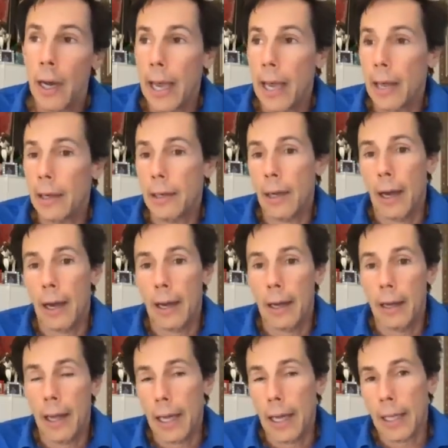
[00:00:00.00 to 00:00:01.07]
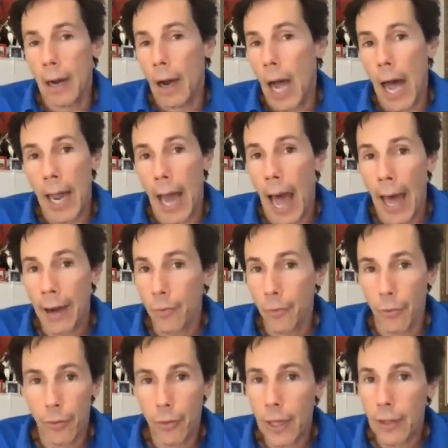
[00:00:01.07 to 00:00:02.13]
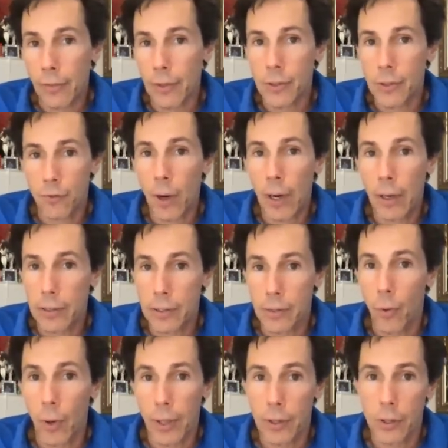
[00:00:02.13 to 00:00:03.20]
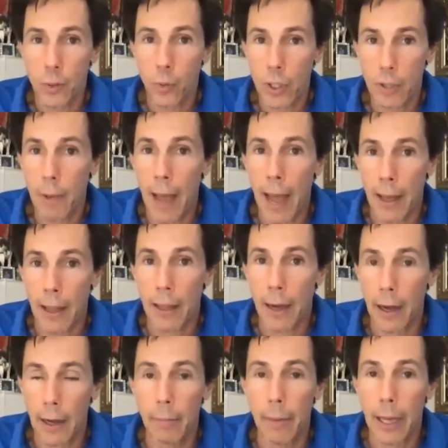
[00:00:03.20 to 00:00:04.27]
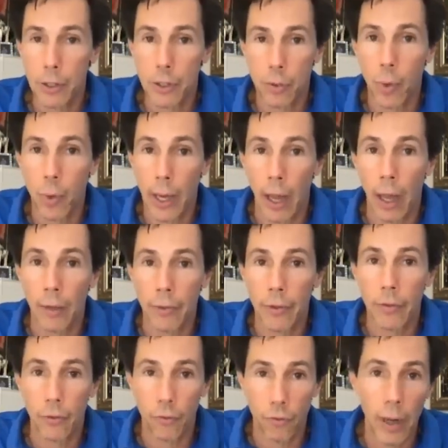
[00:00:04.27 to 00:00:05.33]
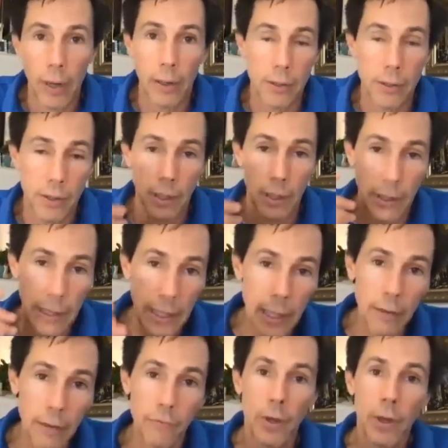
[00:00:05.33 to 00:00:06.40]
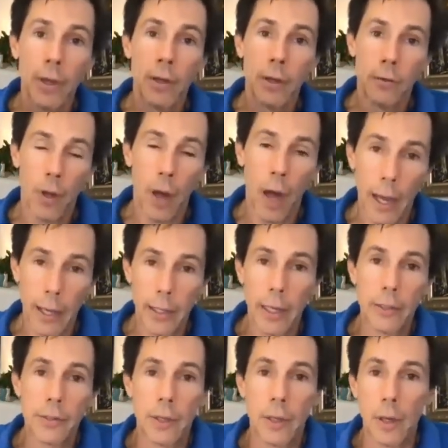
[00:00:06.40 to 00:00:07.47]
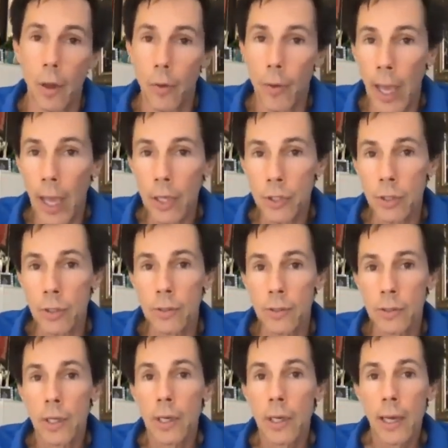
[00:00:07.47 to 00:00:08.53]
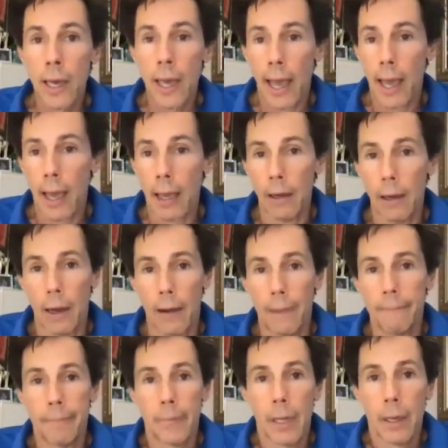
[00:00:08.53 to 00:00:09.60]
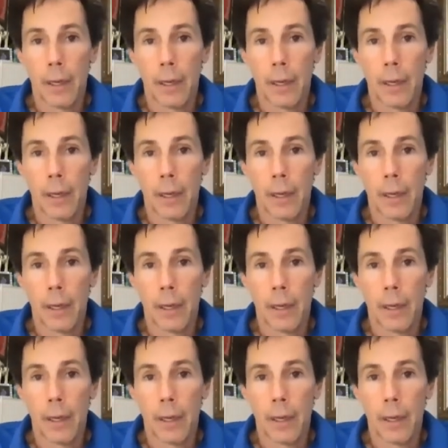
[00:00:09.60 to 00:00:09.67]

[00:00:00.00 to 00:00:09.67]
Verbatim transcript: And, uh, you know, I, I don't think this trend is going to switch back in any major way. I think the trend is to leave the high density locations. And um,